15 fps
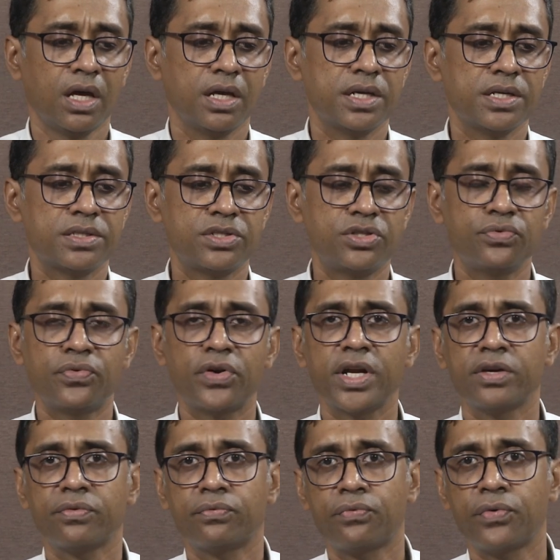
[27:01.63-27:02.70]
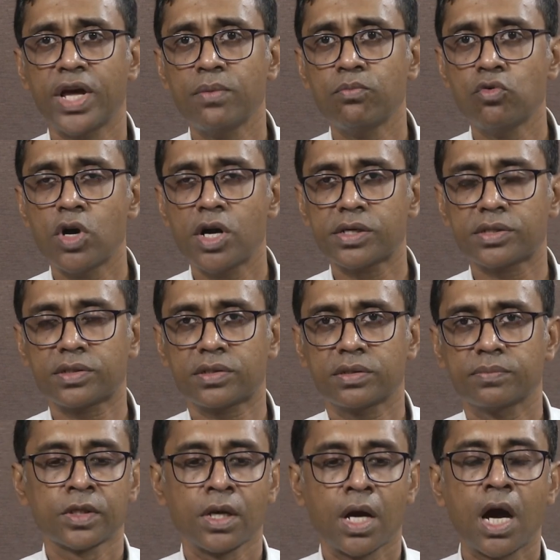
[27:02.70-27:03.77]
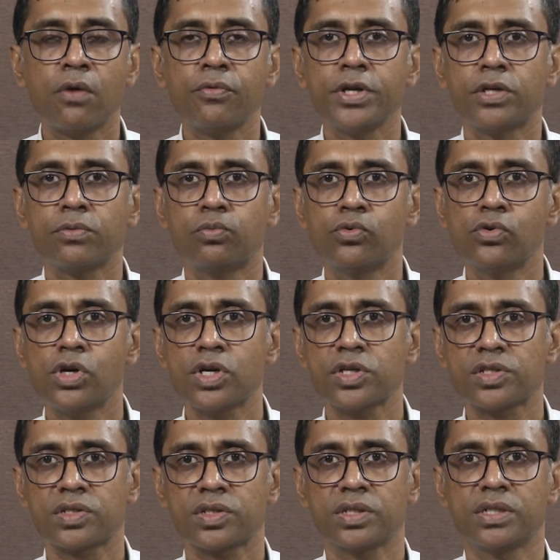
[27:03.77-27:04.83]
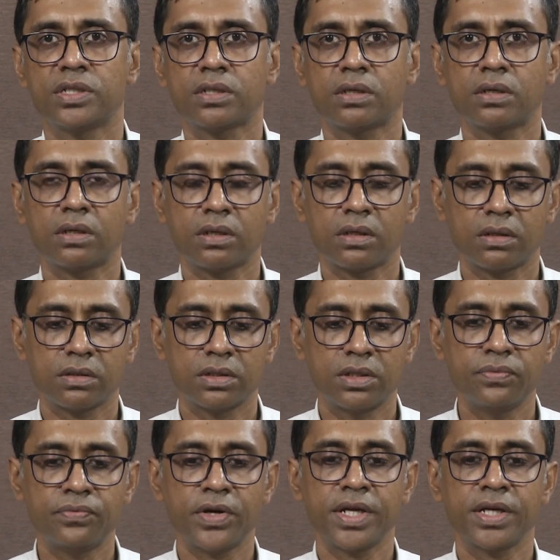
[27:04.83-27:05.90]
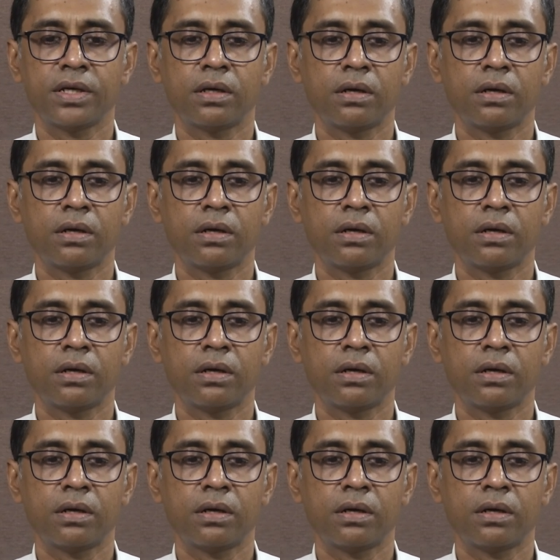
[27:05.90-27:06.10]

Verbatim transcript: is different frameworks, how it works, it different